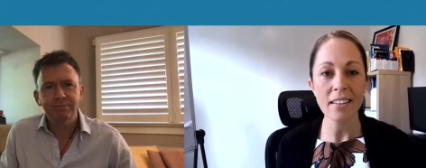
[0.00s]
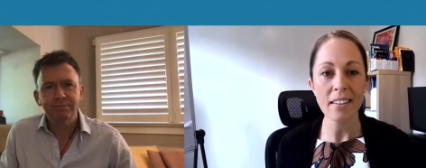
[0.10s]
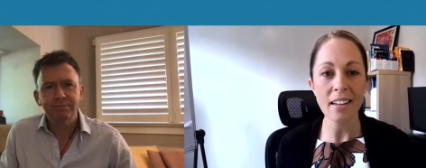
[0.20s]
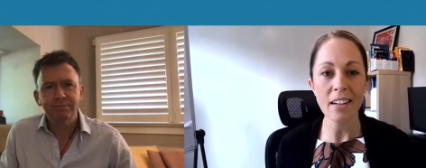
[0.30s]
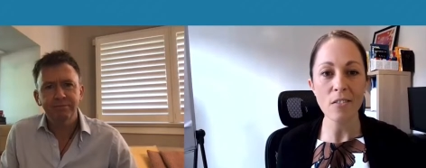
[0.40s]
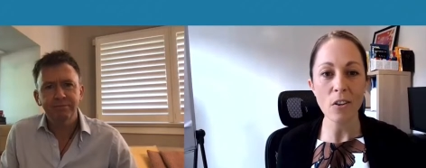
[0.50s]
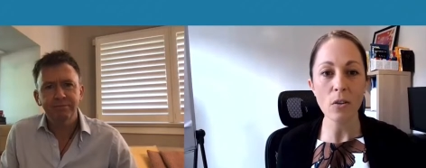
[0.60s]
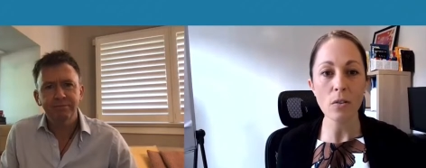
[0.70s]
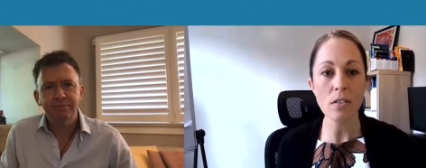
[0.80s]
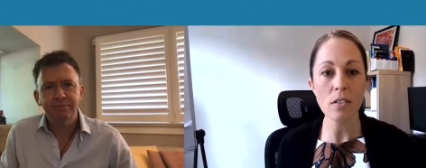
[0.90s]
Speaker 1: leader
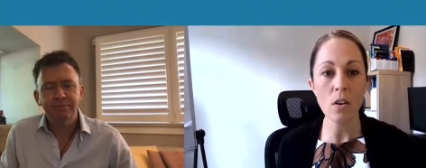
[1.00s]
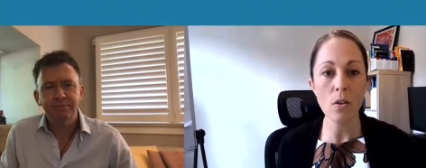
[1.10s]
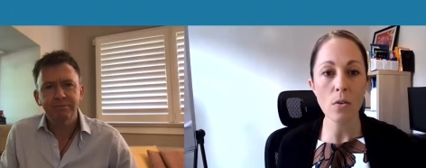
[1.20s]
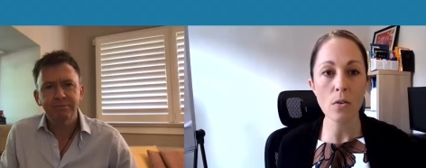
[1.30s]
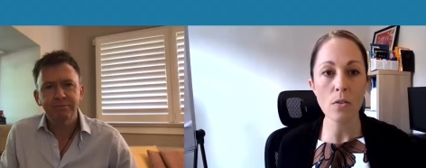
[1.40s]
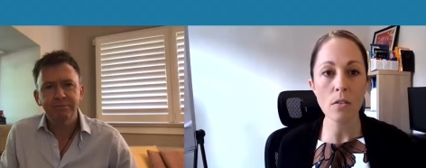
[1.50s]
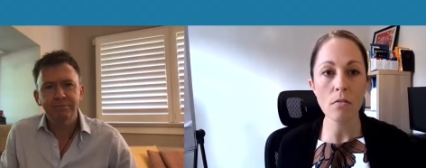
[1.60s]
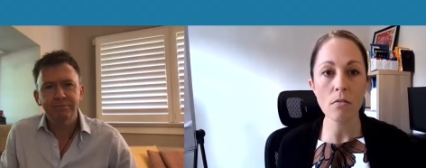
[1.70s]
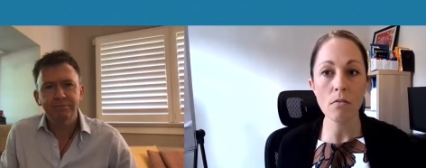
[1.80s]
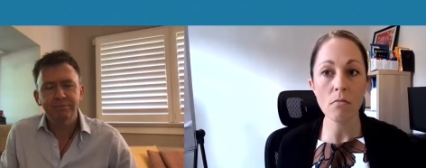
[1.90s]
roles who
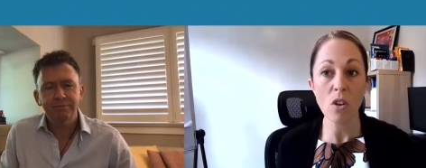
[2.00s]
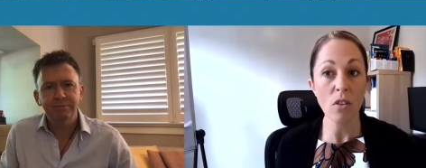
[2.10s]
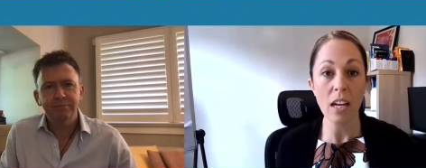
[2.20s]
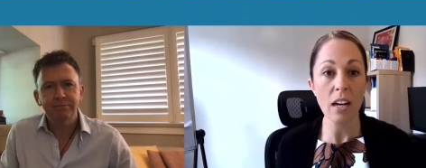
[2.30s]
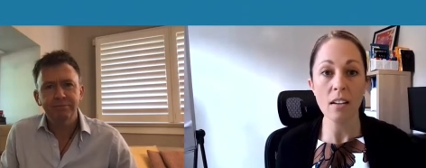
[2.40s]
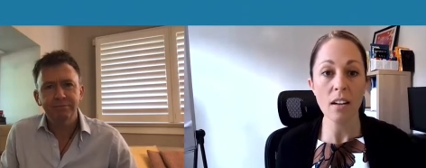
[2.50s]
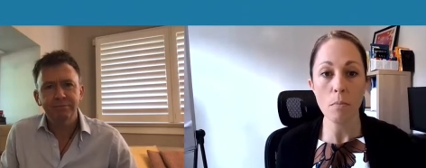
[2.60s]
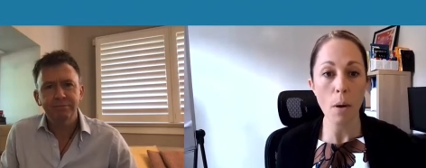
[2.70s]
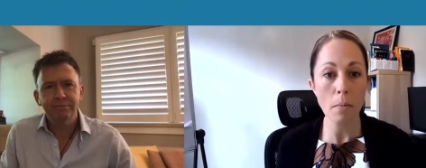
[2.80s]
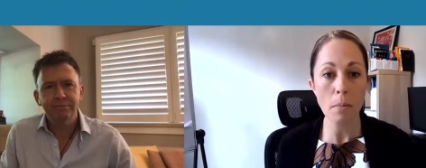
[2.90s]
don't get it and
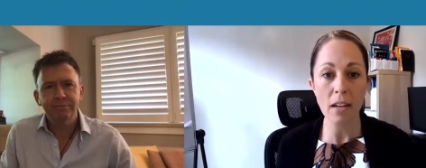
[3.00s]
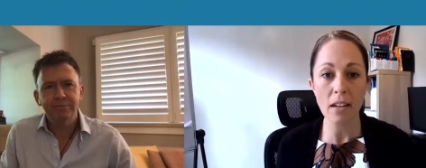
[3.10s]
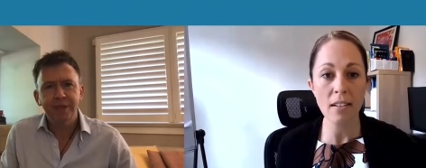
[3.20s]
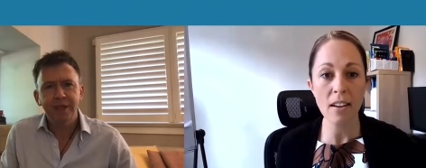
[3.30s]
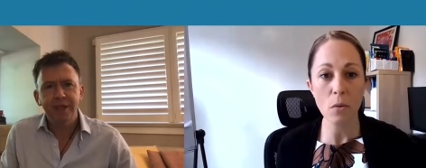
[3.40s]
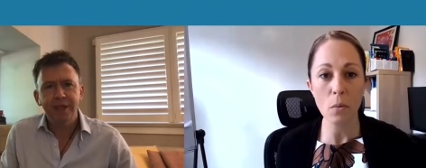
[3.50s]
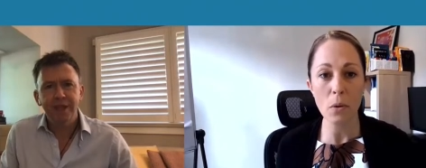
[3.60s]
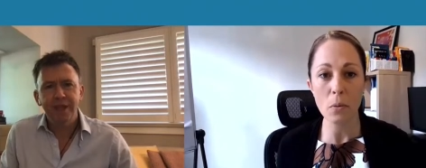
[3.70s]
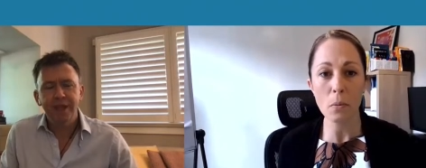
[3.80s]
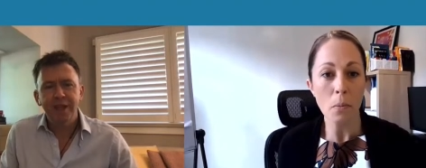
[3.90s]
probably never will?
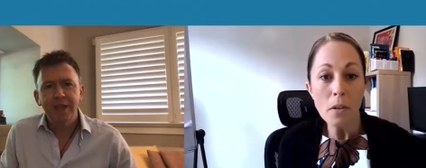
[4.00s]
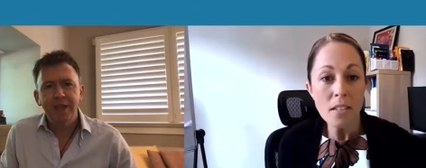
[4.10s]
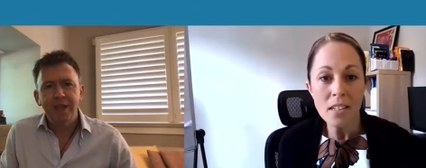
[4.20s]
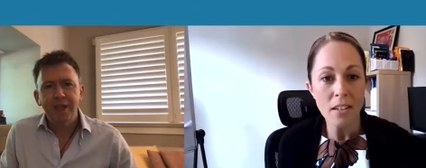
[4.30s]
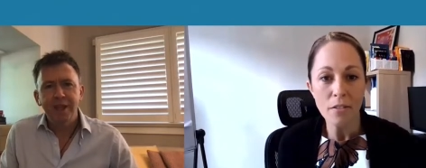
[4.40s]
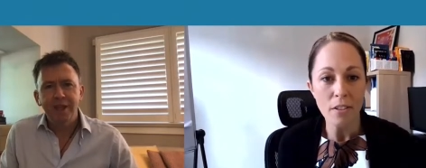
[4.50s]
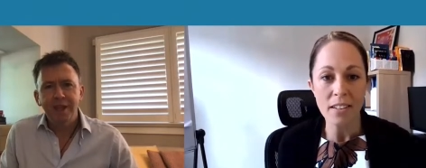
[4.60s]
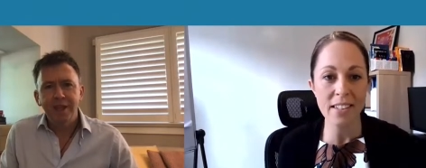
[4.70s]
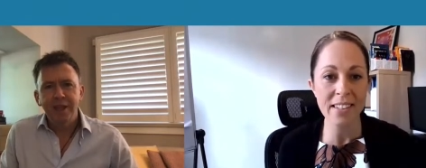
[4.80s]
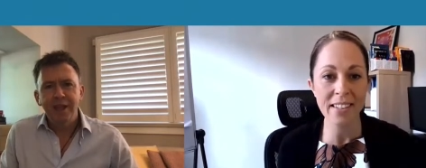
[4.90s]
What's the
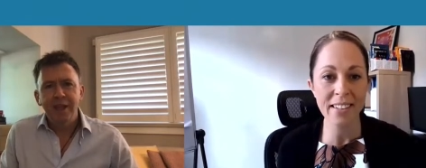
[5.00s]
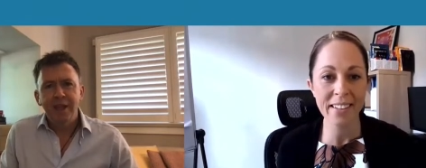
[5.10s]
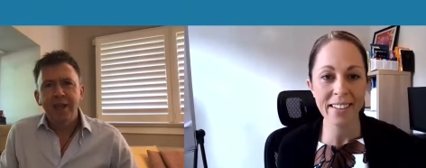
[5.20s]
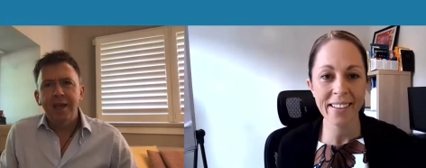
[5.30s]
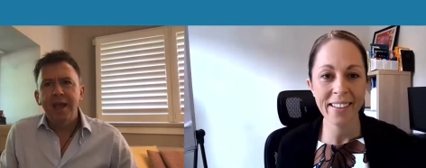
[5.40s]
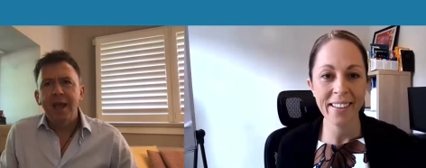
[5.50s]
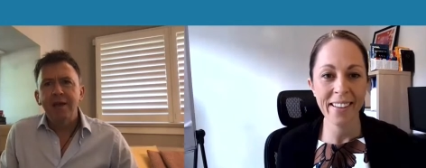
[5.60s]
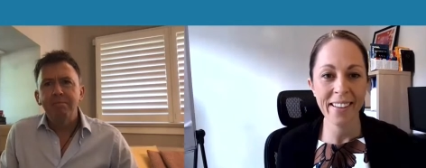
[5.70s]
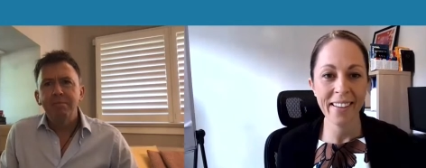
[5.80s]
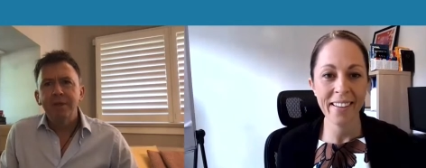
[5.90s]
difference?
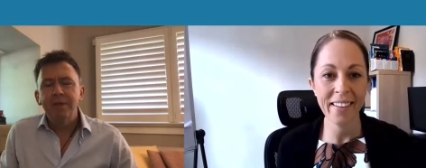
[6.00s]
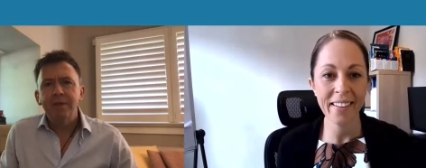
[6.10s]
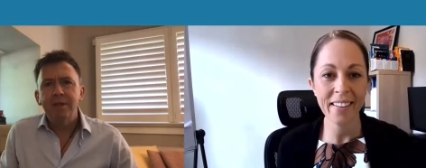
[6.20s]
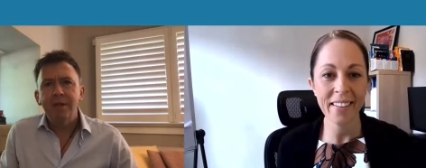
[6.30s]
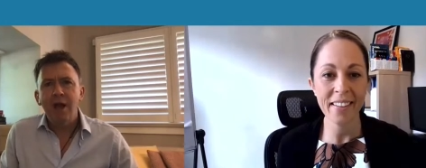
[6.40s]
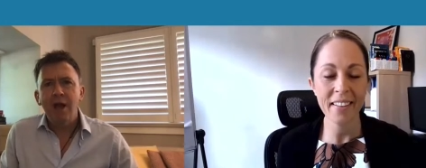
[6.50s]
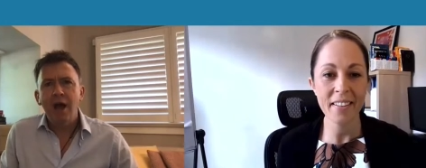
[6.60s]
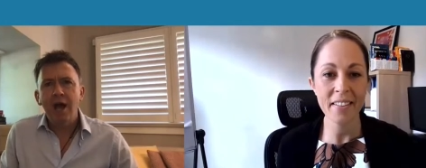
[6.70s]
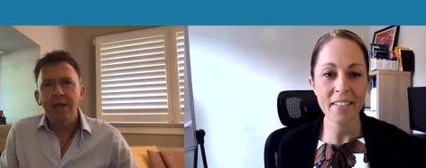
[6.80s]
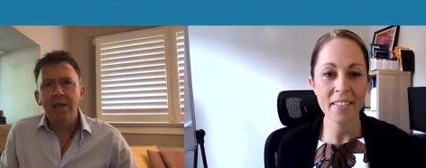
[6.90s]
Speaker 2: Um,
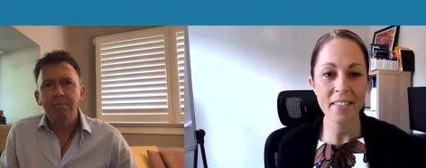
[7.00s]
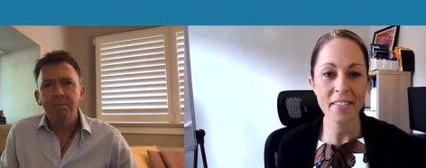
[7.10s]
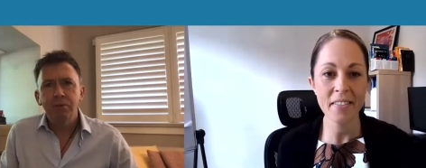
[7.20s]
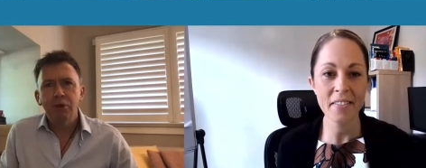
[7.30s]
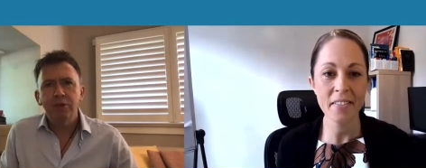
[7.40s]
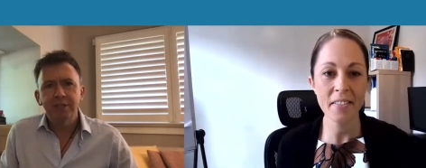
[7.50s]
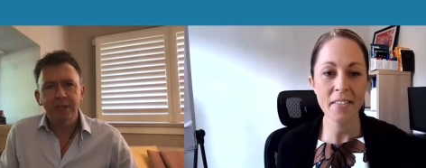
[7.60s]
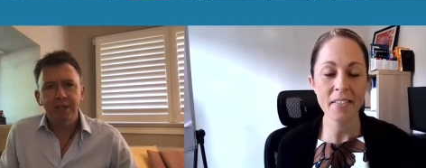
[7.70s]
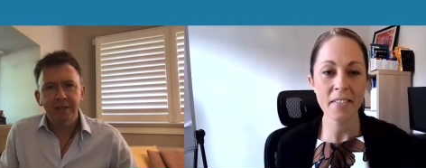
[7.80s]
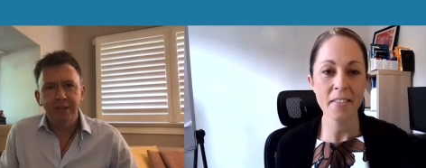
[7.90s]
I
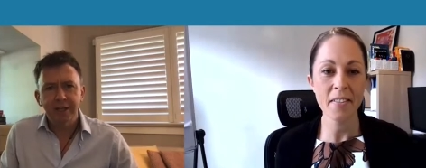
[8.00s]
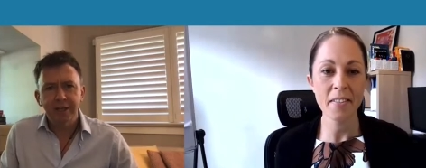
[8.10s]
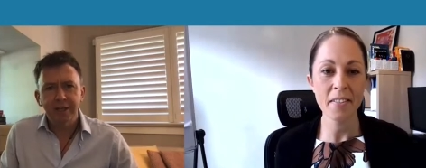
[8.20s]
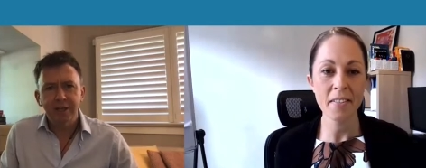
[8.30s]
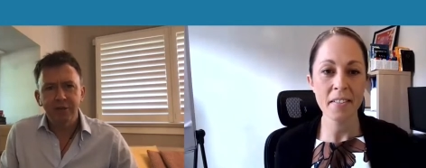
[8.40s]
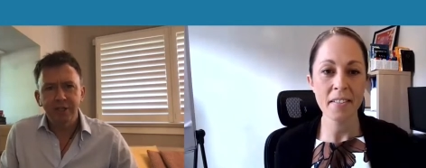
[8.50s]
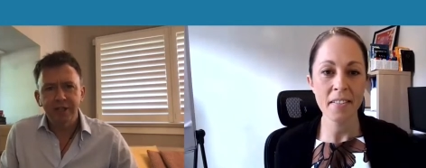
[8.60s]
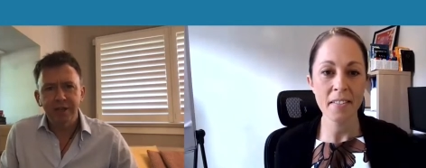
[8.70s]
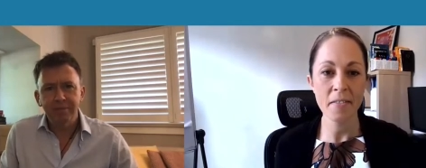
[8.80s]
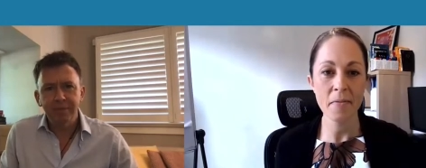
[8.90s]
personally think, and I
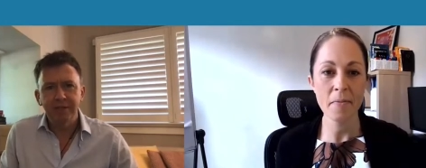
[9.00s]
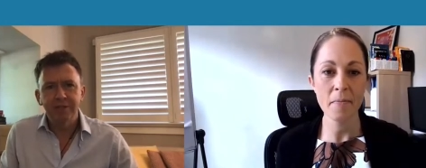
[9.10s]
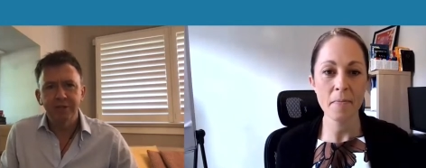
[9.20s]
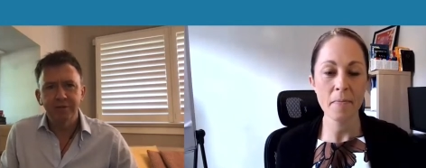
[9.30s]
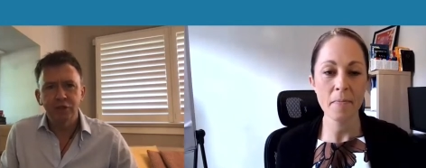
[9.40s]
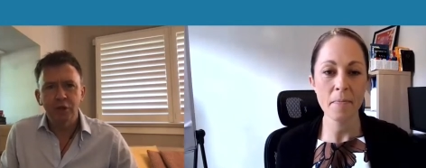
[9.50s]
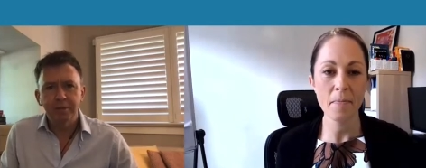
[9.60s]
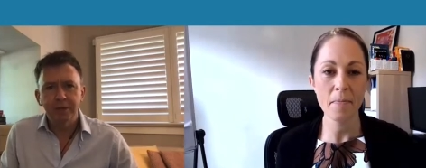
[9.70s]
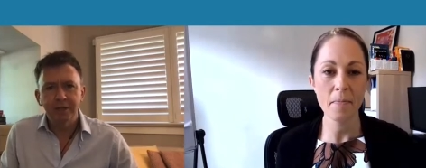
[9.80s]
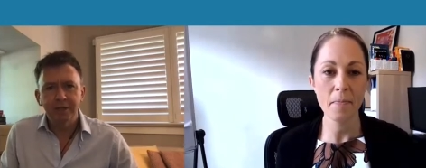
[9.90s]
know there's that big
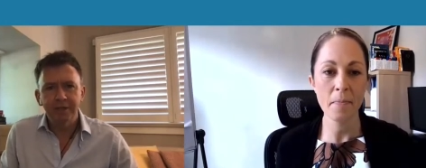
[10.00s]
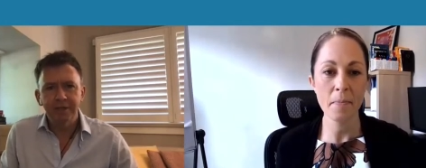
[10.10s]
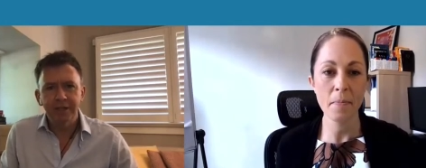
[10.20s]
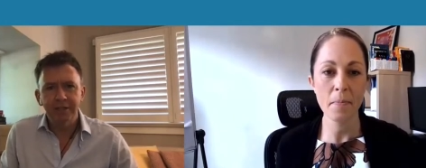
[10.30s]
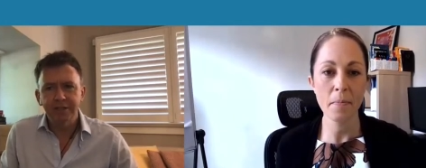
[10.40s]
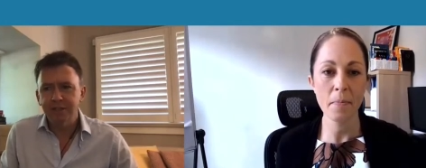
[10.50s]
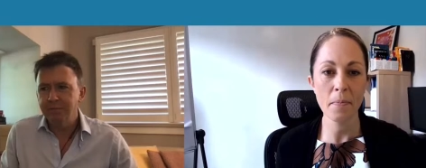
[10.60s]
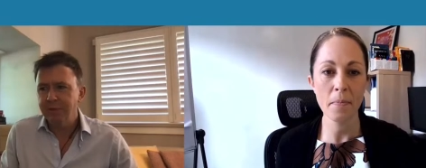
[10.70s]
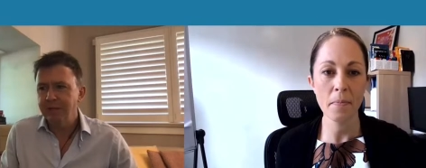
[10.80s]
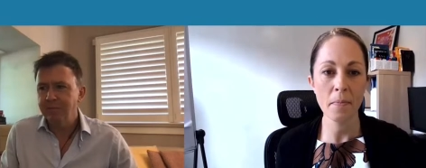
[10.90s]
sort of topic and
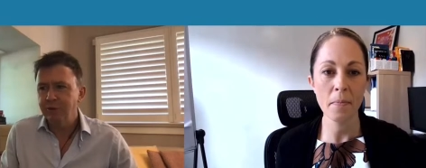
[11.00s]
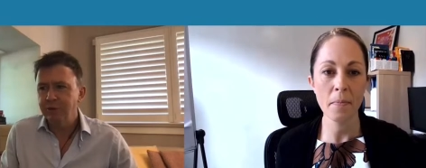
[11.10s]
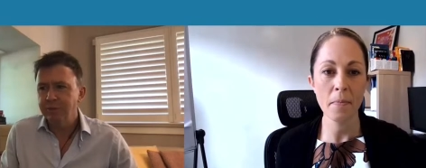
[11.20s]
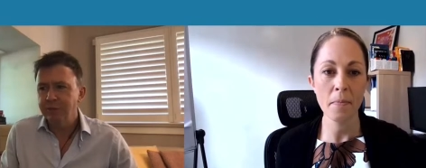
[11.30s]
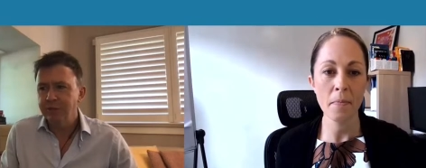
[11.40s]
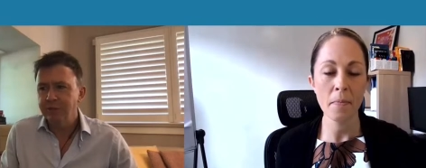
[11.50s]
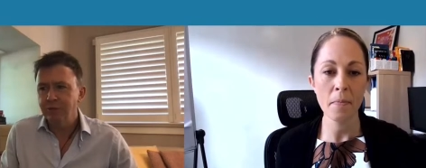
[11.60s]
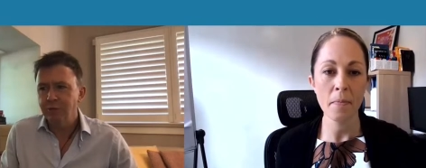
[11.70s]
discussion in many books